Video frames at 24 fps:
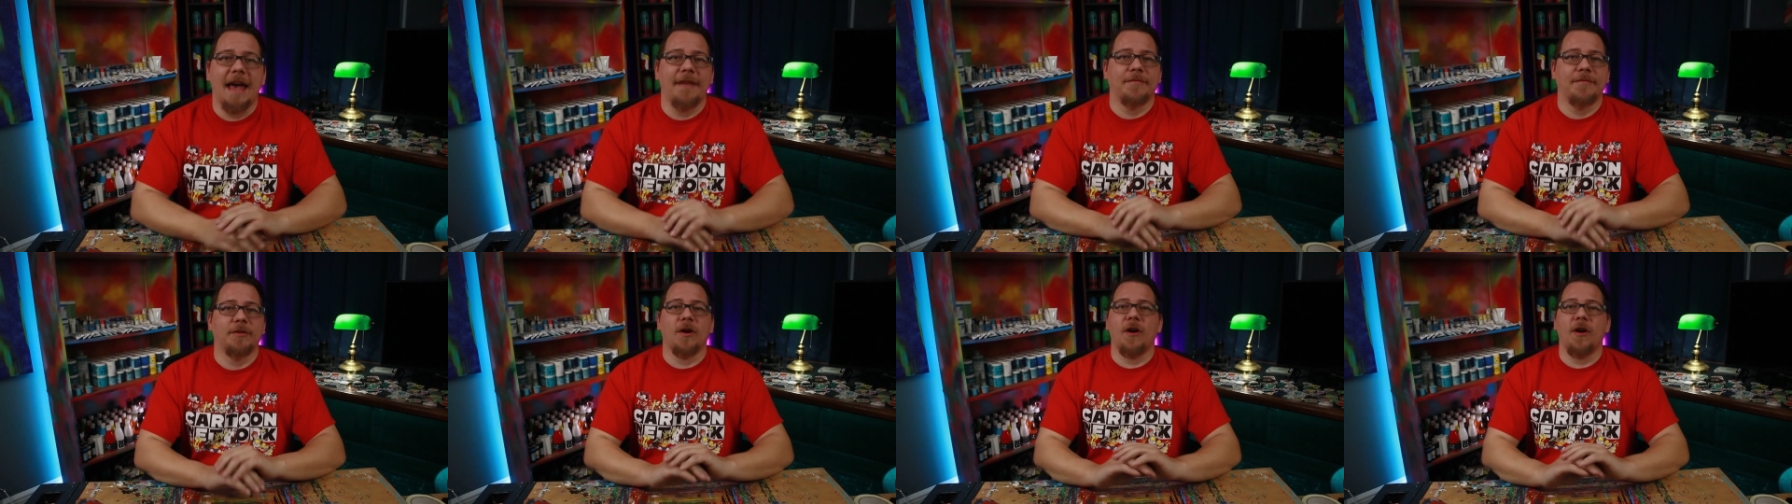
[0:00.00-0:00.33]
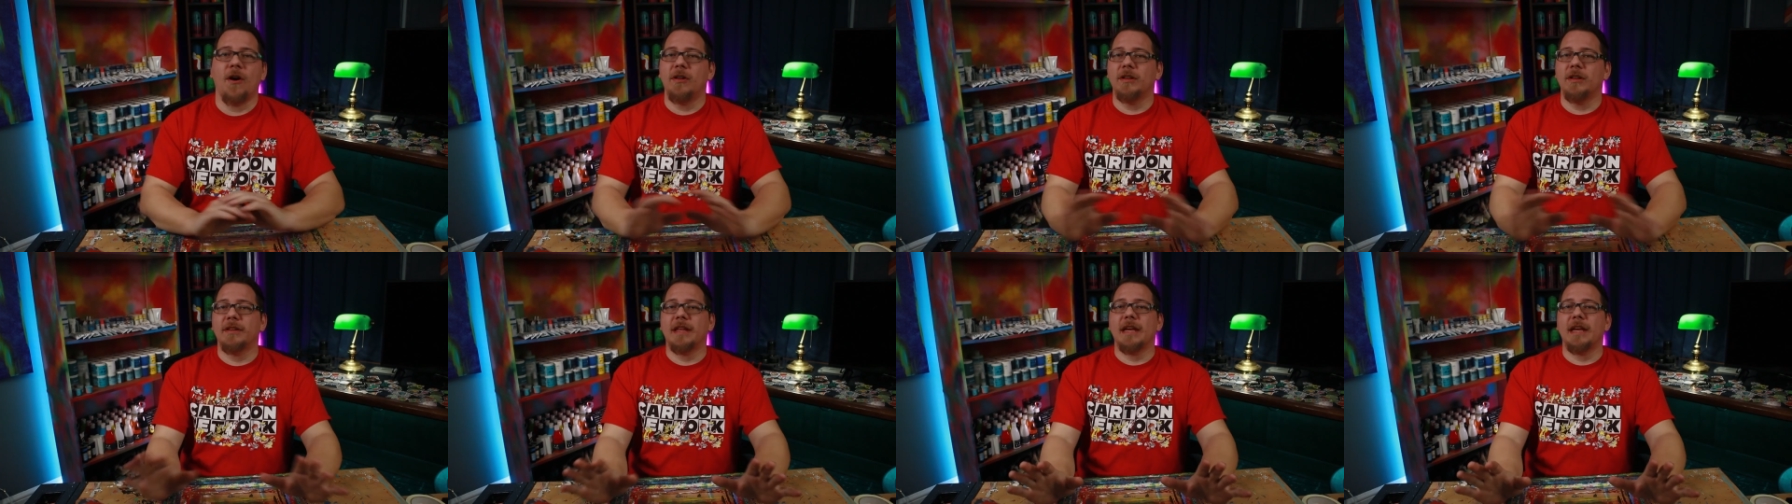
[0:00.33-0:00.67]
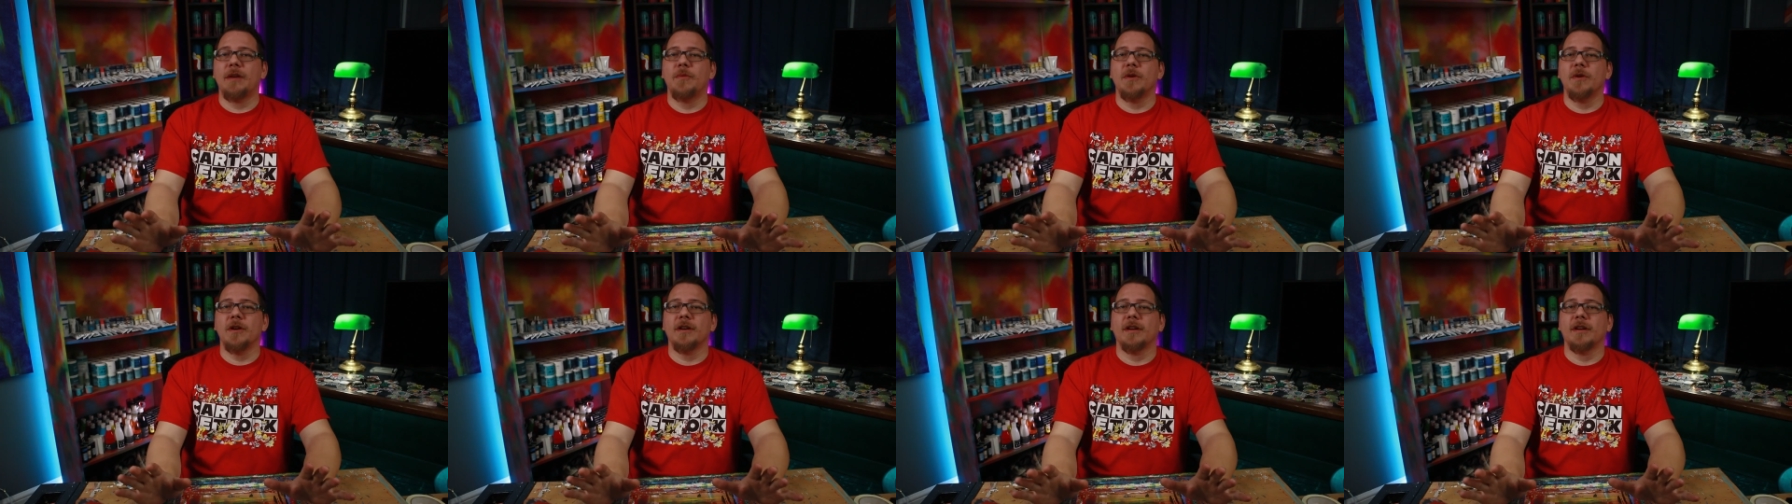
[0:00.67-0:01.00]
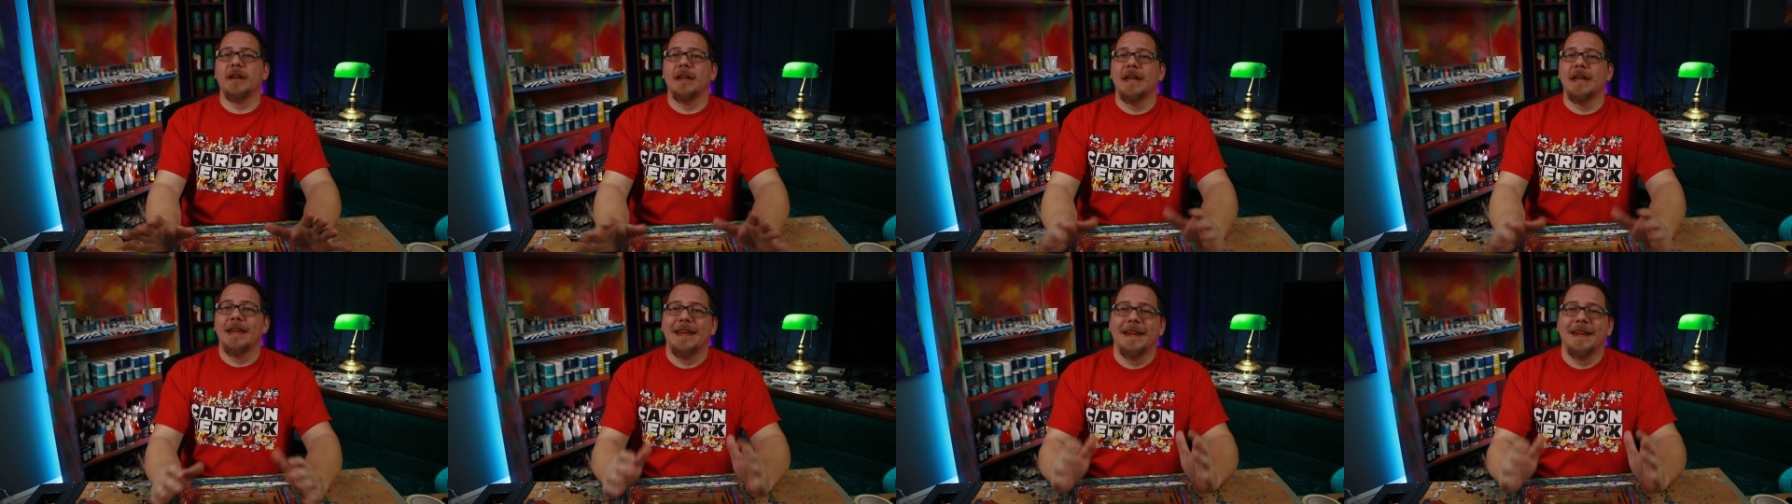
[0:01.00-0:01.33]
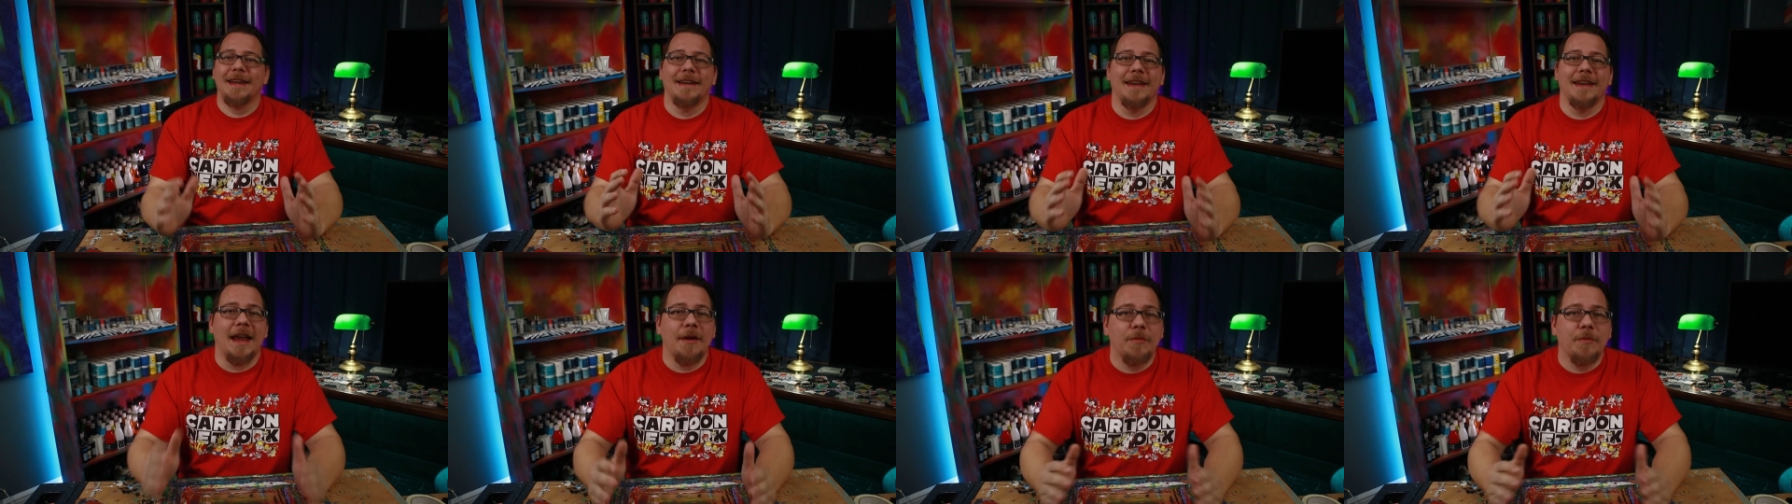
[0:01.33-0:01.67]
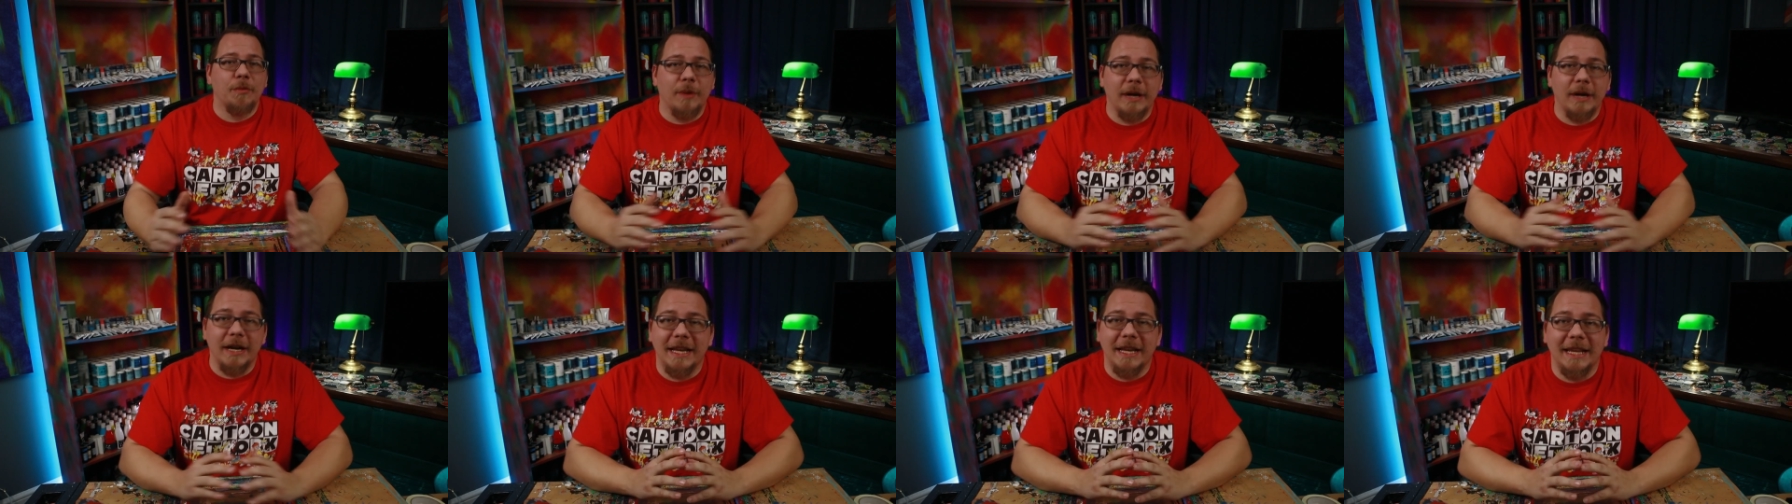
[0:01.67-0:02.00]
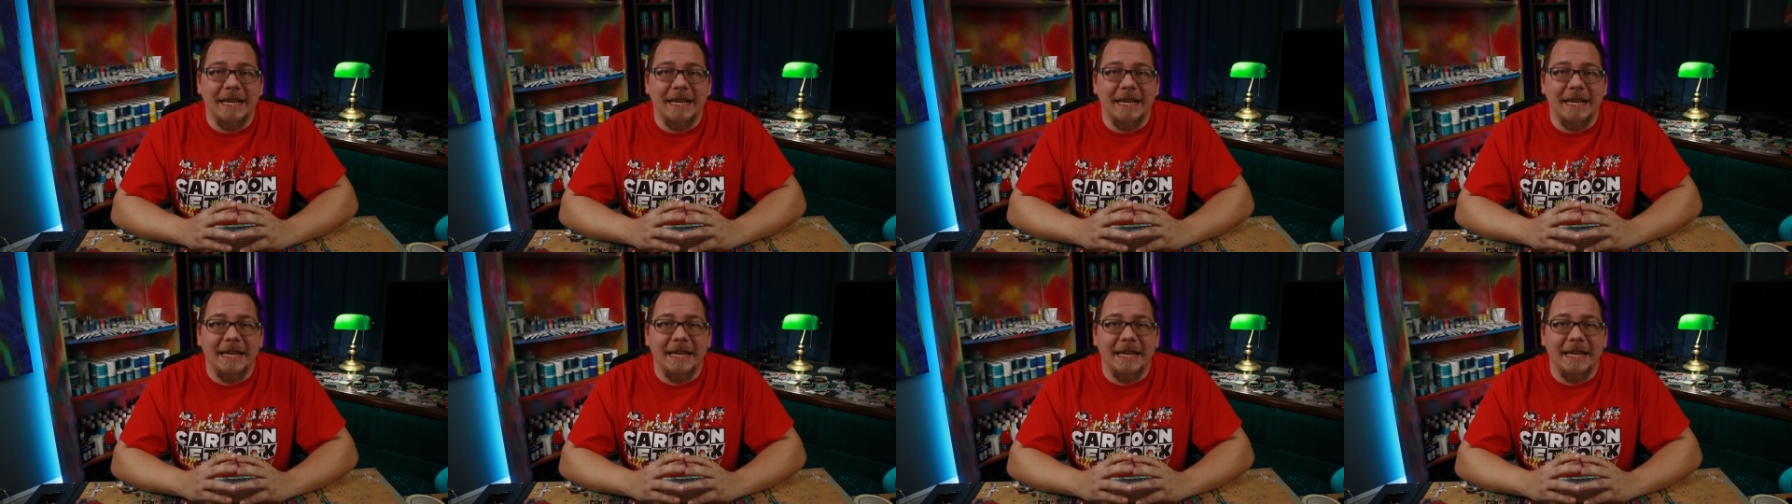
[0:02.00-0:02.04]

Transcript: after all of that work, now we're ready